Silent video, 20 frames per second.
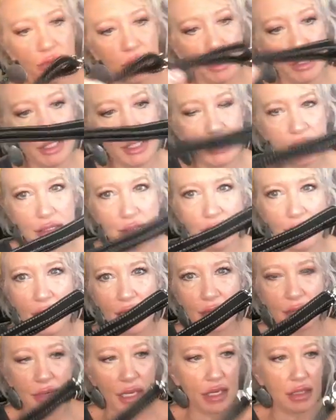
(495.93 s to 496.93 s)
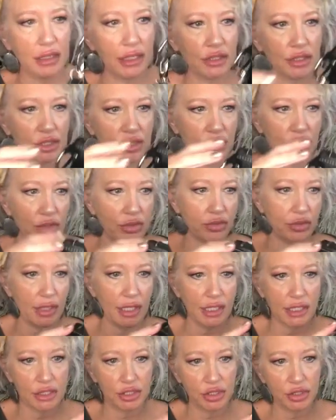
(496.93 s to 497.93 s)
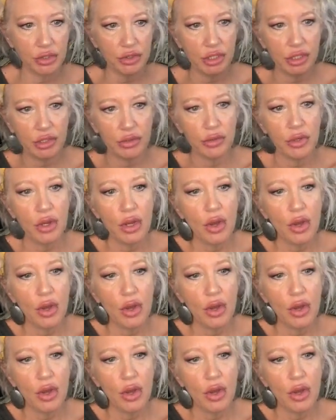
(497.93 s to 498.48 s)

wear it as a backpack like show like I showed you